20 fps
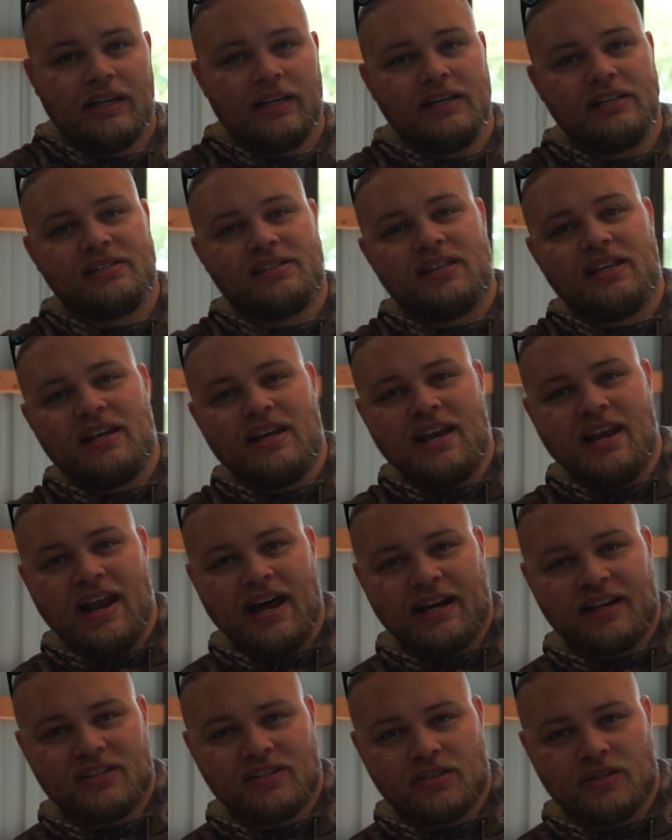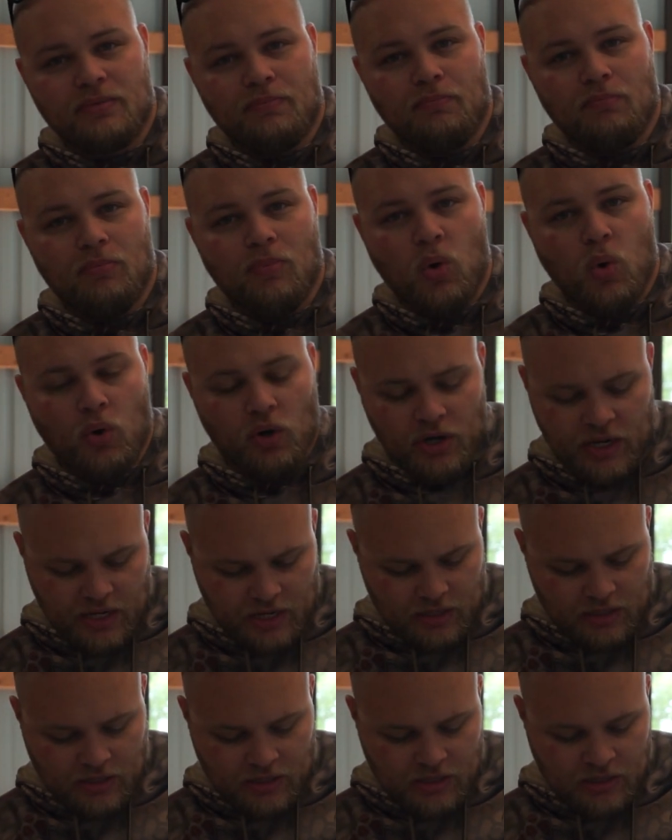is the next
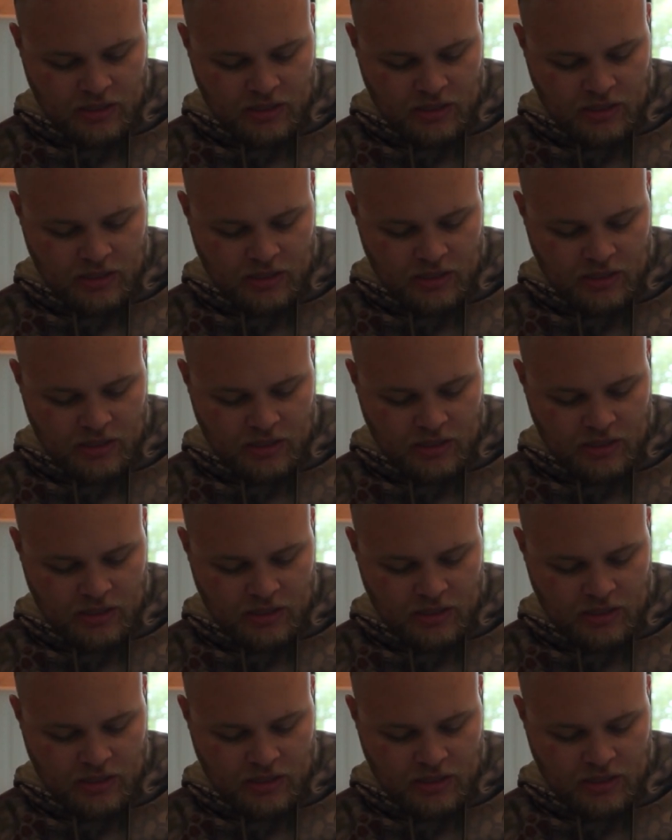morning.